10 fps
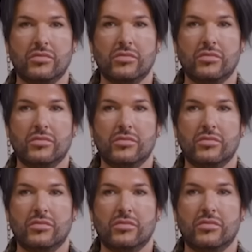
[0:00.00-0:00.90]

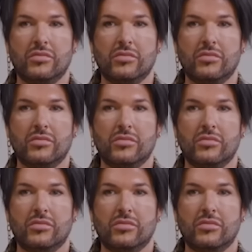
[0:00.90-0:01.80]

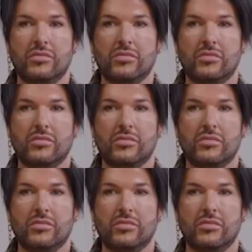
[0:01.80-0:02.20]
(not speaking)